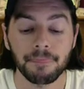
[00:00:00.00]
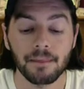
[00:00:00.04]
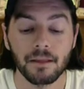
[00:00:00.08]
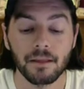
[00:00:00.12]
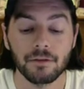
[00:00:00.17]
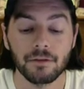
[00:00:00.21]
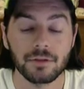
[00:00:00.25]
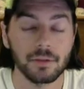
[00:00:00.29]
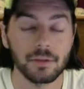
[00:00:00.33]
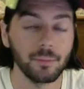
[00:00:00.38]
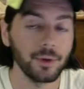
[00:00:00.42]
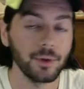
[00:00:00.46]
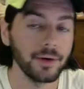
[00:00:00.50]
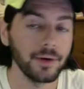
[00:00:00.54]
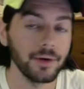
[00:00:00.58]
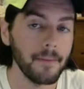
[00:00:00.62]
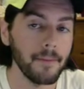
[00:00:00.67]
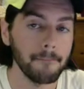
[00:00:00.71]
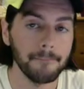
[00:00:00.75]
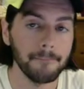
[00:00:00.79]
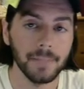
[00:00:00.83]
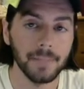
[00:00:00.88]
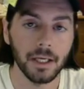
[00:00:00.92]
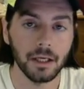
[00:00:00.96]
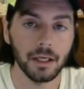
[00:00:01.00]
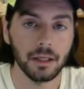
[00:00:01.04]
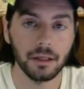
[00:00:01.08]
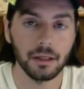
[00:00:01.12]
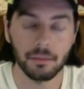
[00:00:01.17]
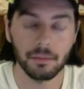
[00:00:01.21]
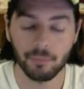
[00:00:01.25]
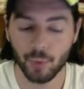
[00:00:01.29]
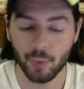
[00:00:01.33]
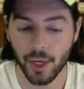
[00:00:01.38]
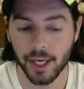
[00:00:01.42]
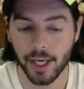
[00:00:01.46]
somewhere in the
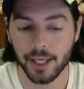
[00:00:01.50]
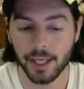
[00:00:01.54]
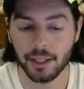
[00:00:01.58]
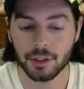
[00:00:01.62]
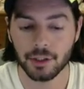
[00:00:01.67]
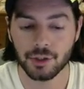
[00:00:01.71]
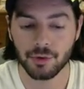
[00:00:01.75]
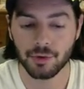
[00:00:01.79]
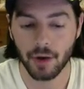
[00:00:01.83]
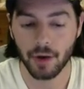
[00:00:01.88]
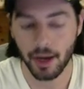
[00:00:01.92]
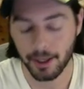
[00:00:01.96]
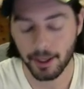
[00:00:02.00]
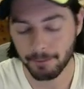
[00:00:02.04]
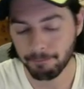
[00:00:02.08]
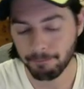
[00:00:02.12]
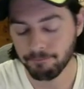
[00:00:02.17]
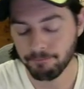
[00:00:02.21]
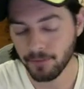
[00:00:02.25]
medium range, right?